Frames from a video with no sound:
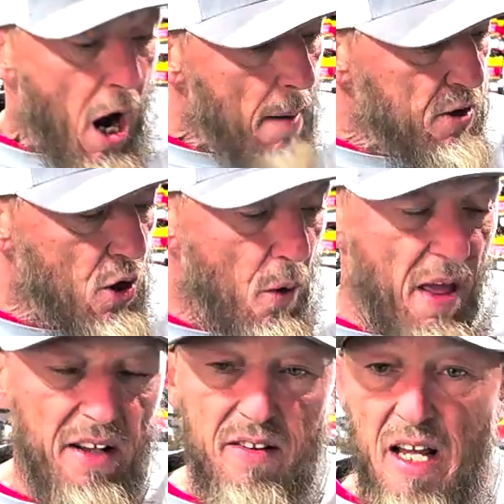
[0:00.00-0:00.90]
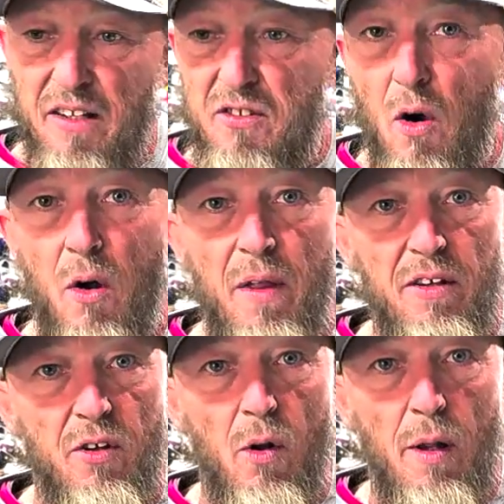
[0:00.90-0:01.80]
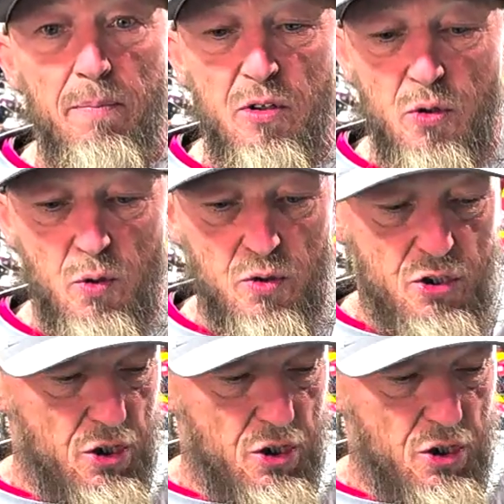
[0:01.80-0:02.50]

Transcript: That's all up to